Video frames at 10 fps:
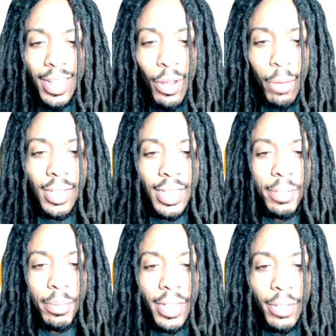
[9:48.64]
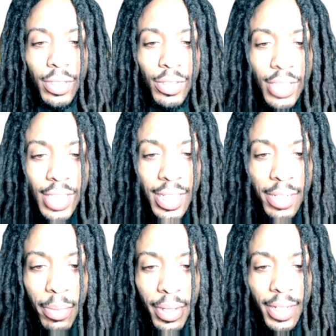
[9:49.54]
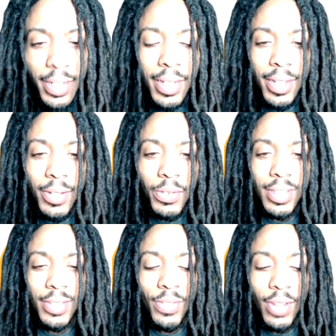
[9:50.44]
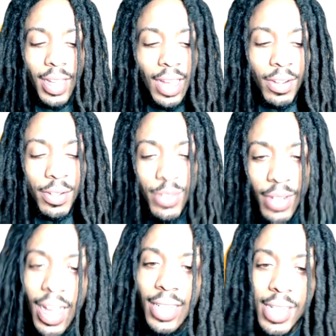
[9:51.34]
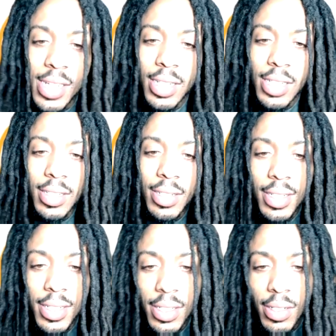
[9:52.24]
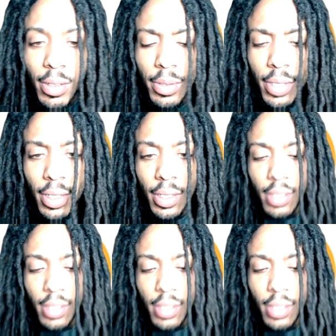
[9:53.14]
gonna believe when you seen the man? What the fuck? I don't give a fuck how nice this nigga is. You know what I'm saying?